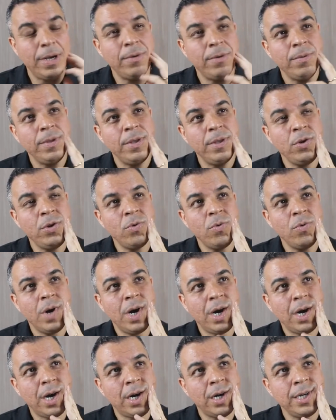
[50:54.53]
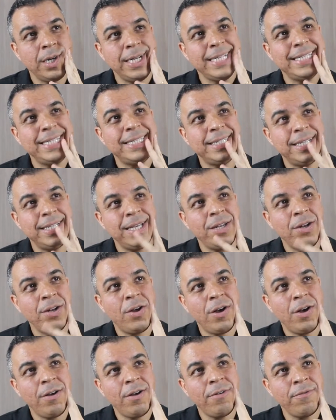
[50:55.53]
you are the son
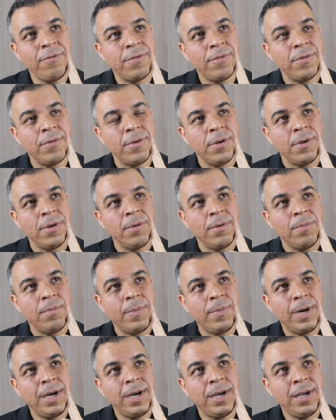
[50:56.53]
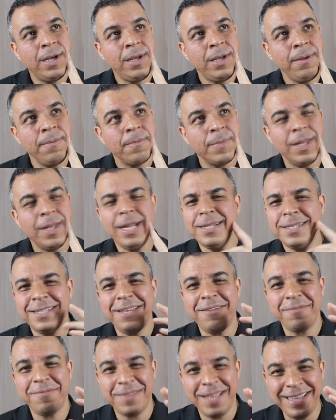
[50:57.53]
of let's say
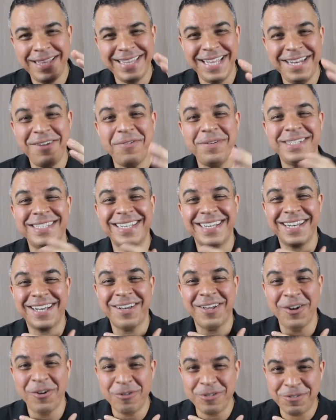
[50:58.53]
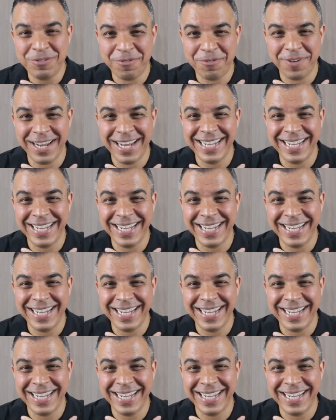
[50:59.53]
Daniel is a close friend,